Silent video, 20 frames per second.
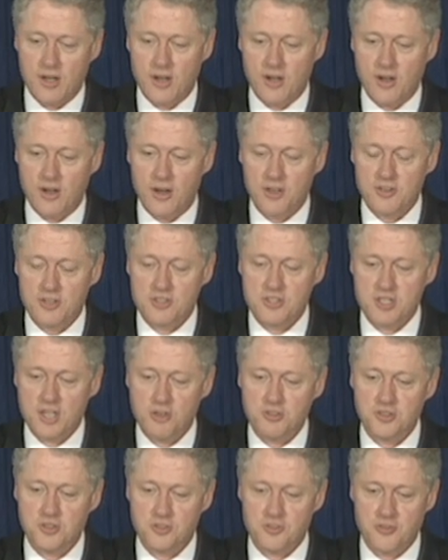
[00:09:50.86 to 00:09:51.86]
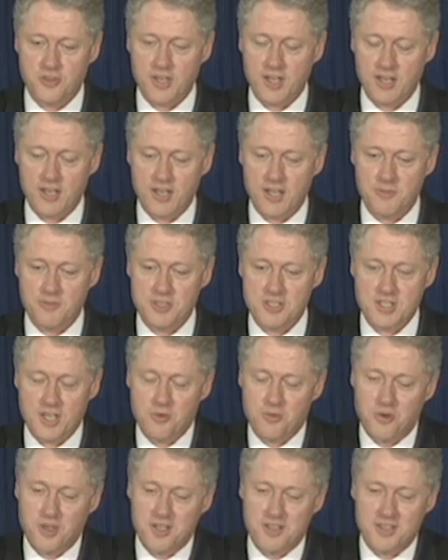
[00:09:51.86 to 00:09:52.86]
On the social front, let me say
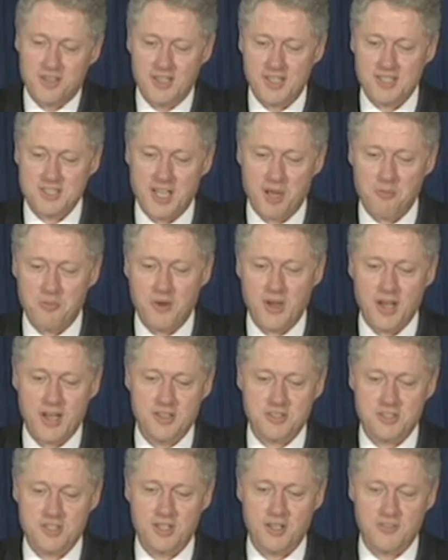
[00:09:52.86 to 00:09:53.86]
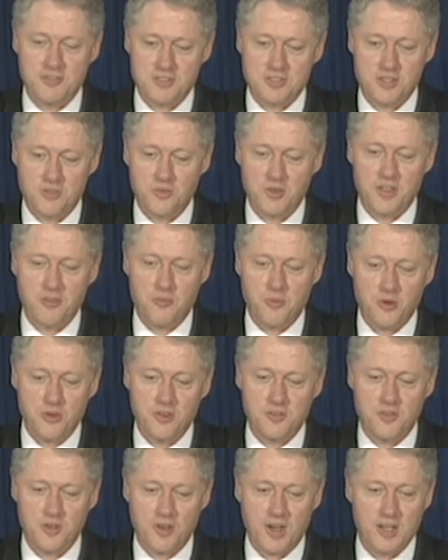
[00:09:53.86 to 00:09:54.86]
one of the things I'm proudest of is that we've
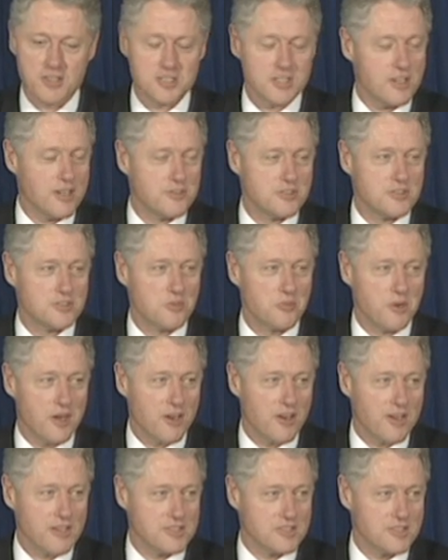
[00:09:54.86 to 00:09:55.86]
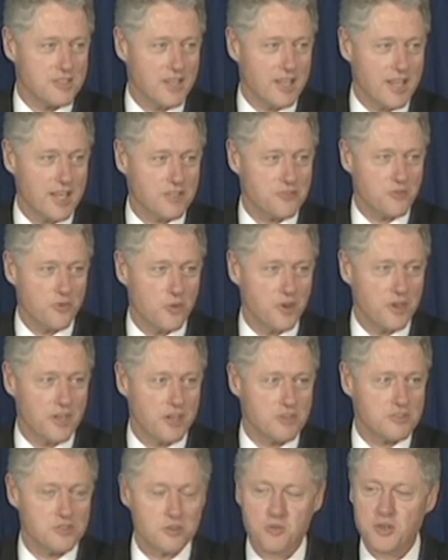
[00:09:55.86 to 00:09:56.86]
proved to ourselves as Americans in the last 4
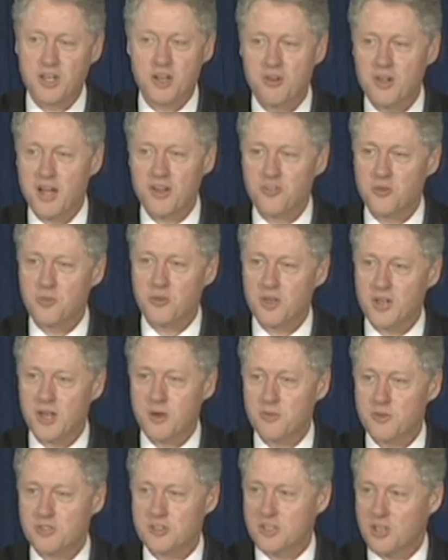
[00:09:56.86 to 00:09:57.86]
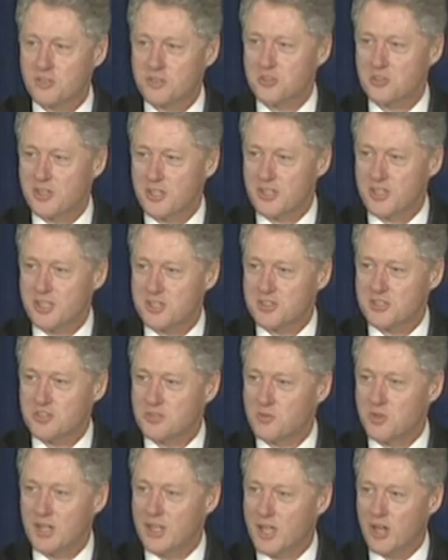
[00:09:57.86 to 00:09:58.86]
years that we don't have to put up with social
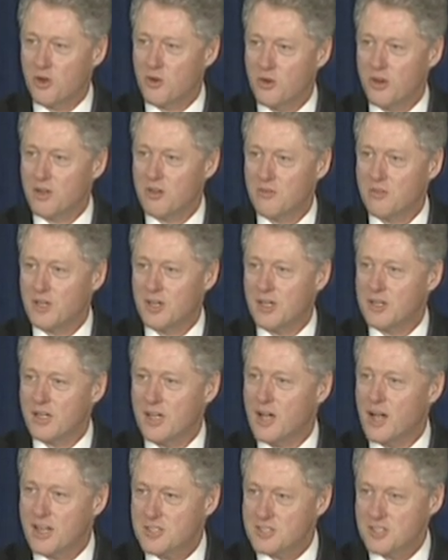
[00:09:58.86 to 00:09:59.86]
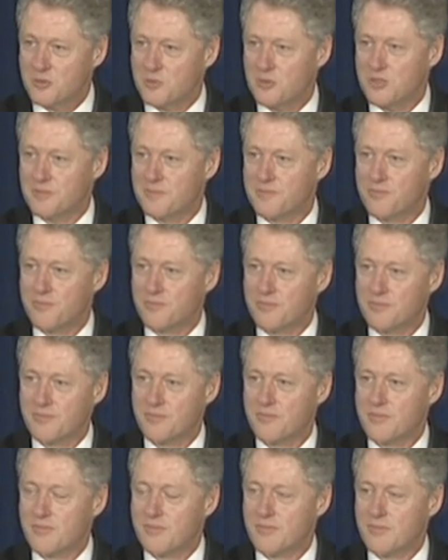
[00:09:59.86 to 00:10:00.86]
conditions we know are unconscionable.
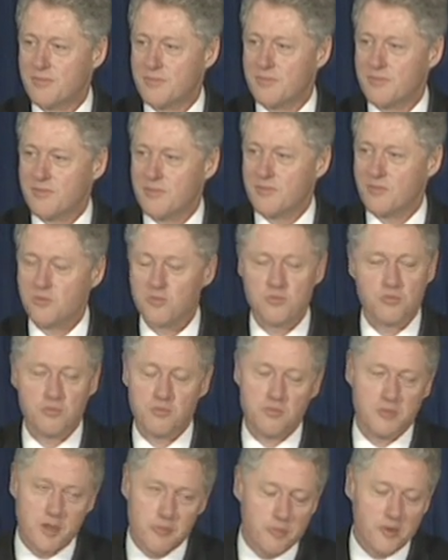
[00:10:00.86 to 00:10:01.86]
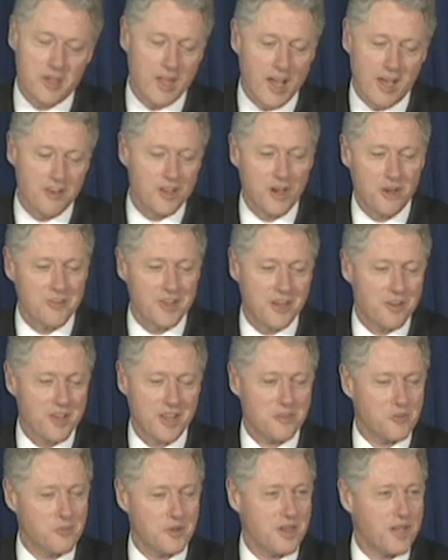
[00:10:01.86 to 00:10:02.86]
People now know they don't
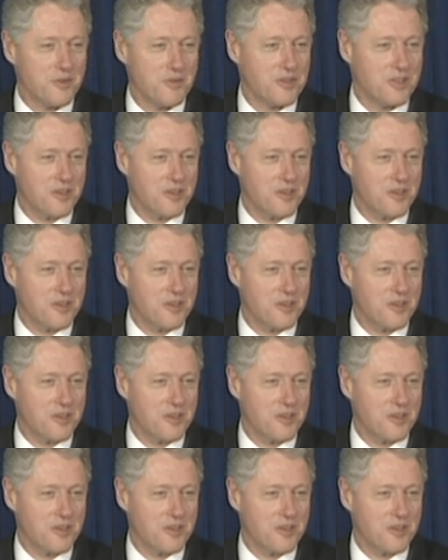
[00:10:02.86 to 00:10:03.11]
have to put up with a